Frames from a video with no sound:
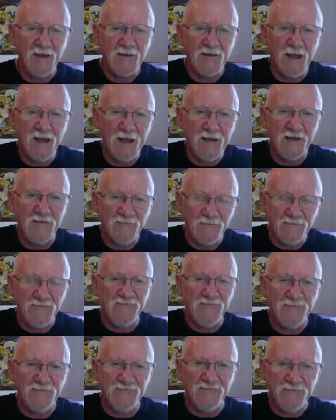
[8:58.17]
kind of
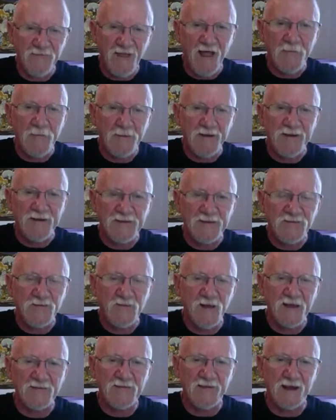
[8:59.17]
flapping its
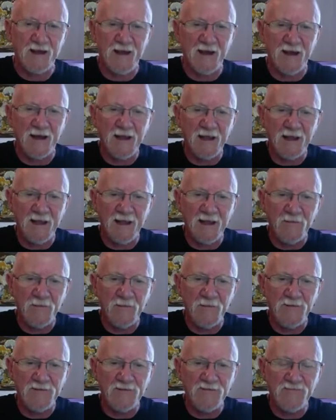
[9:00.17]
wings, and it
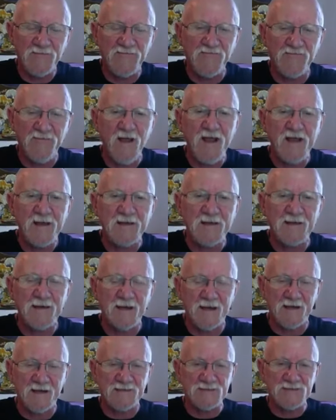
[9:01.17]
was frightened.
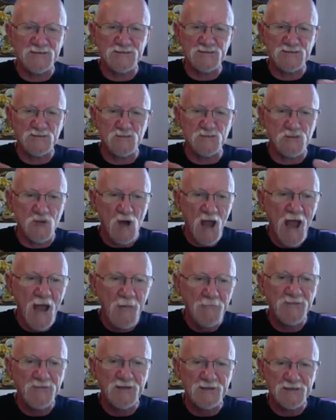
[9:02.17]
And it's
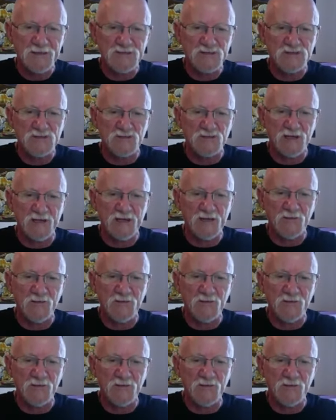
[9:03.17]
grabbed to the screen